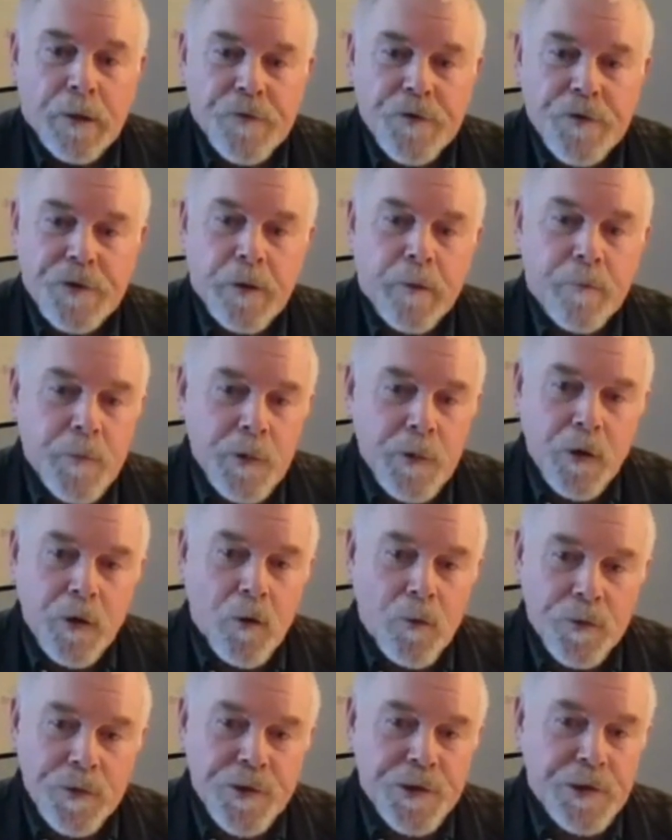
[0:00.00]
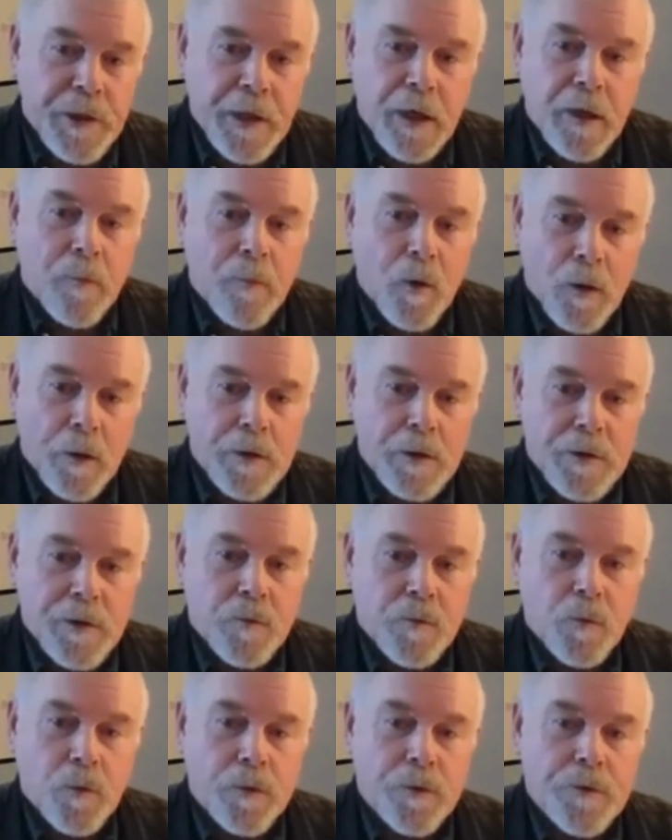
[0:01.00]
But if some known scam
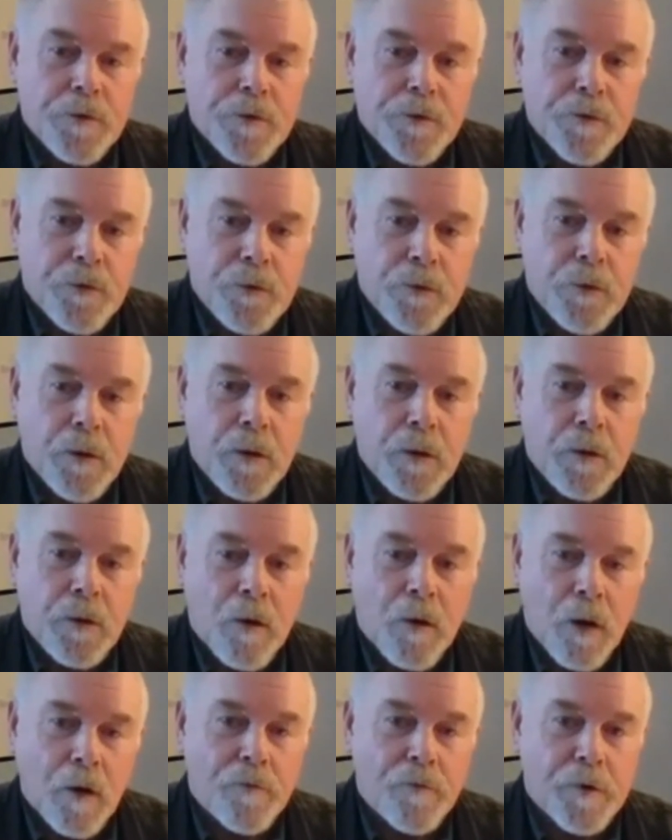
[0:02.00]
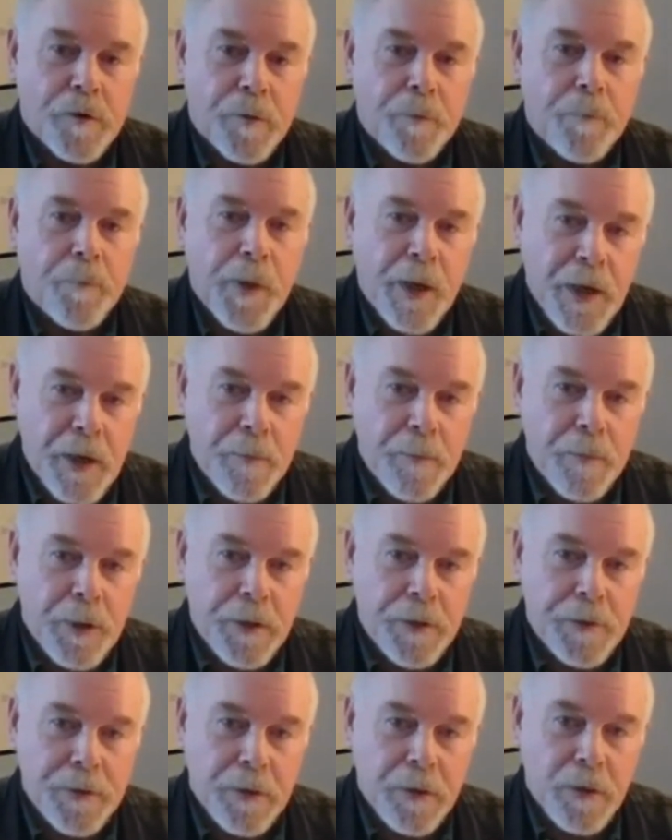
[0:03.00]
artist were to offer to
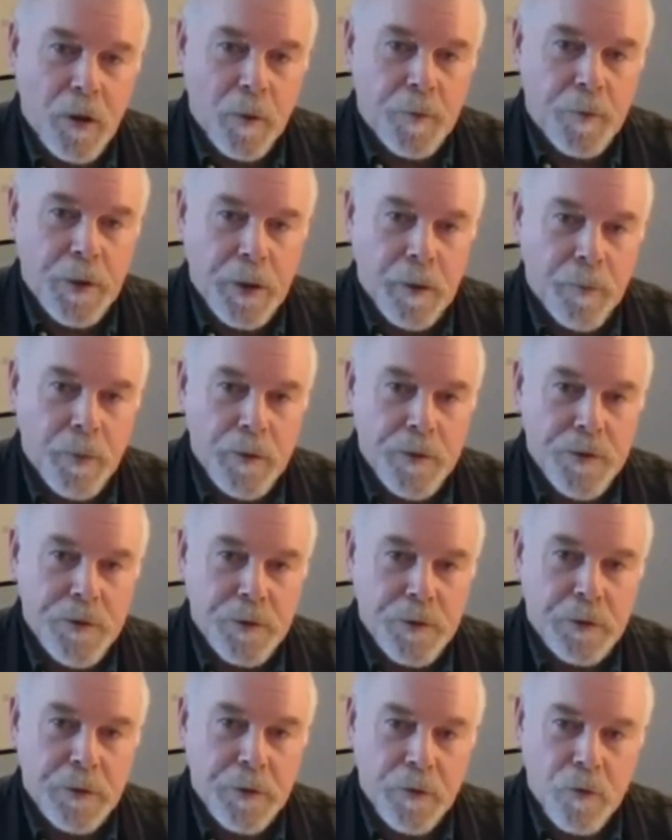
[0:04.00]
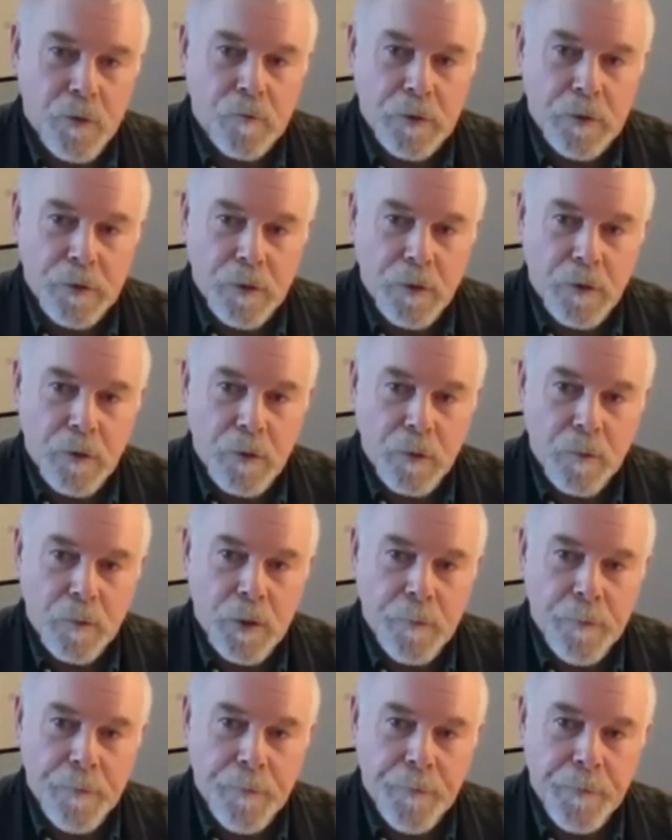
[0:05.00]
pay me to help that person get over the
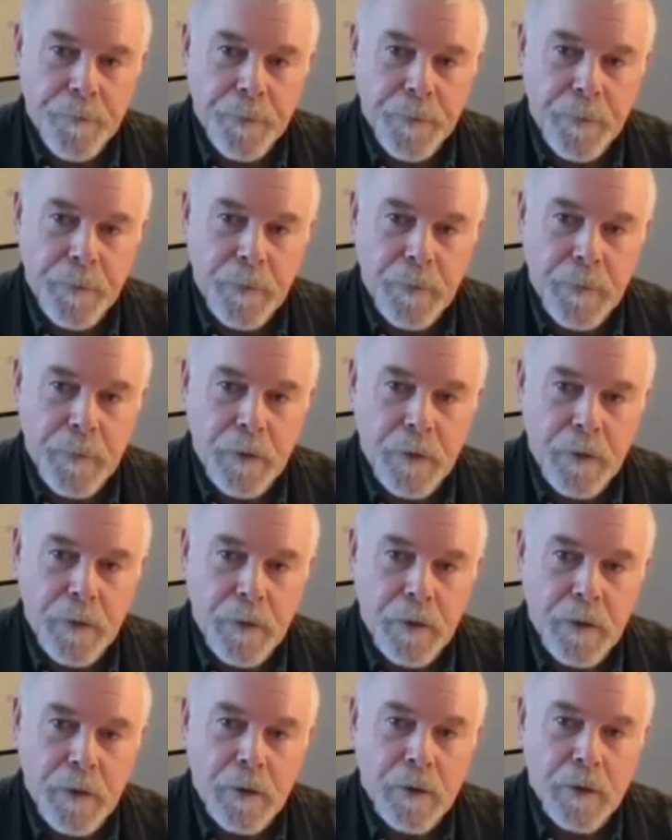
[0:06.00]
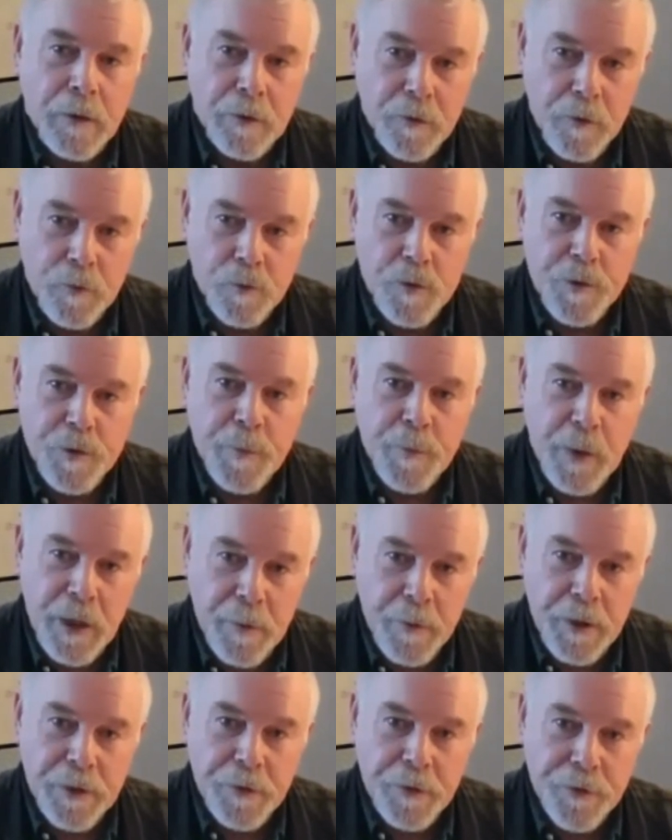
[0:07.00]
curb, in other words,
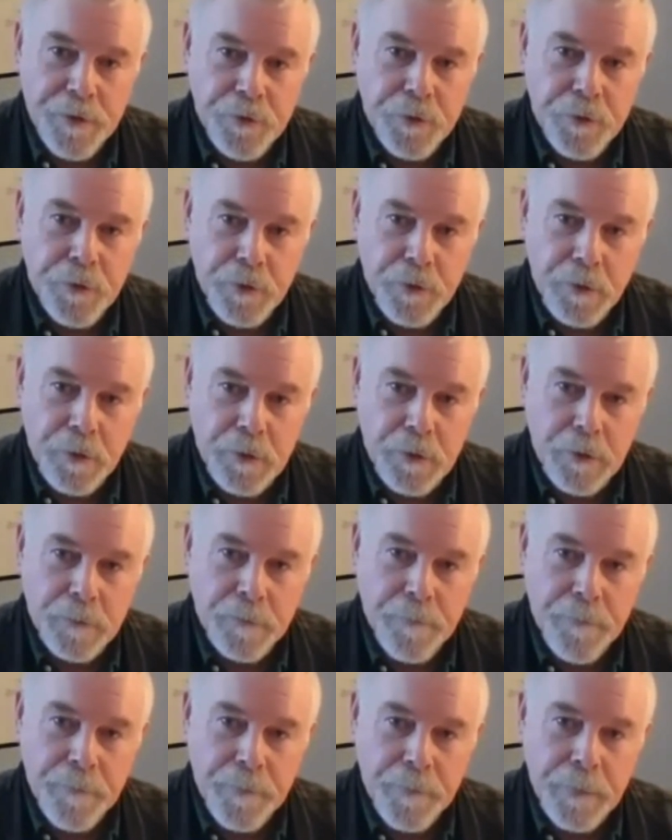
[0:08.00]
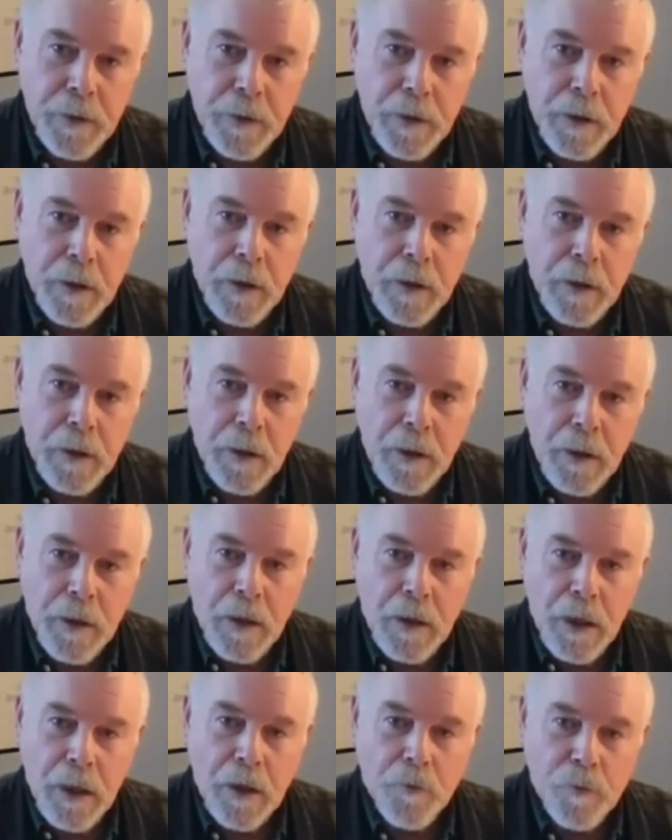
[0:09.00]
pay me to do good,
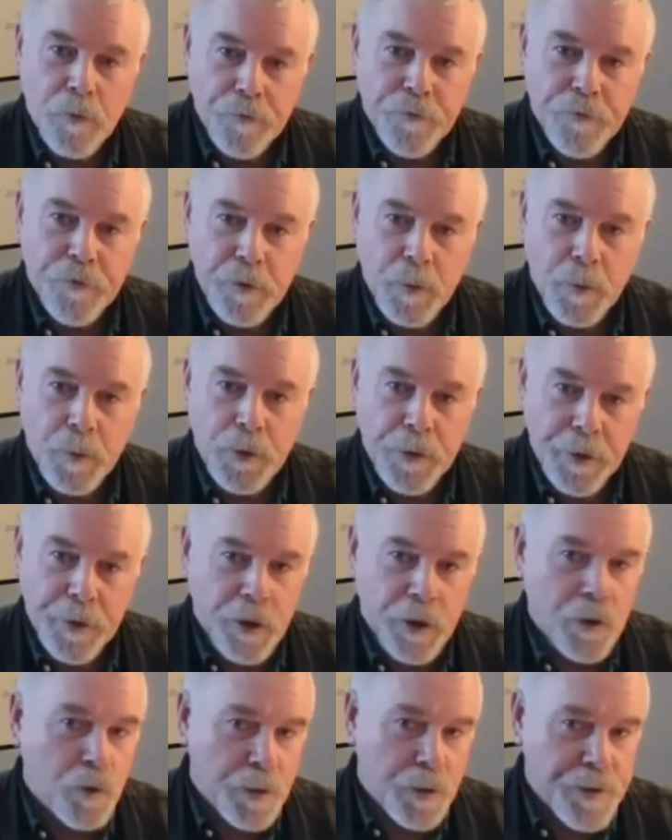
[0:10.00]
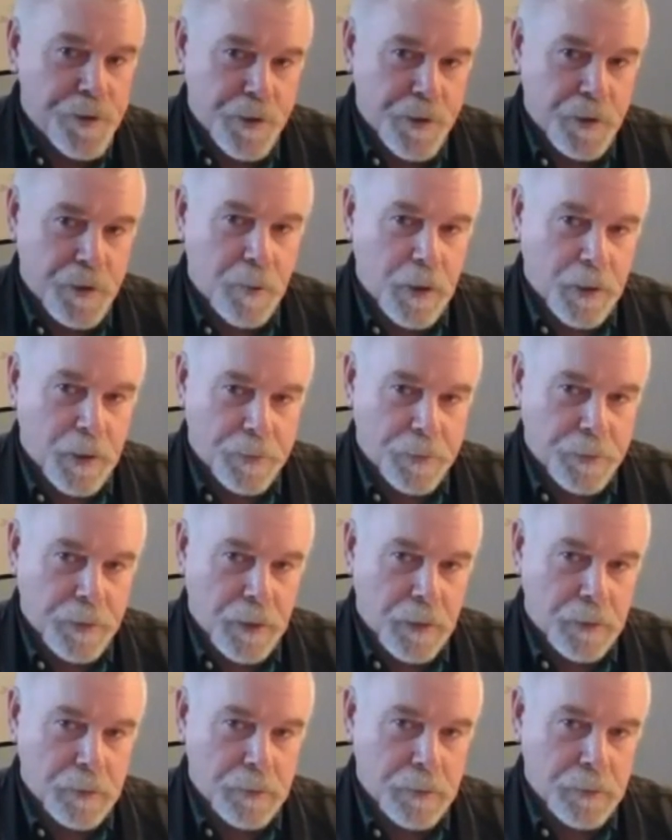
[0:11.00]
I would feel pretty queasy about
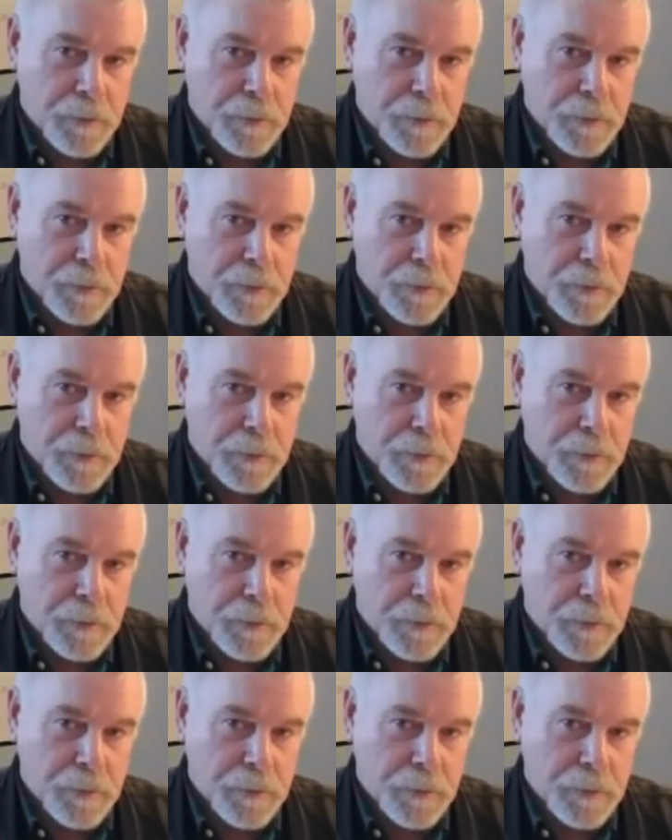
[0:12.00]
that.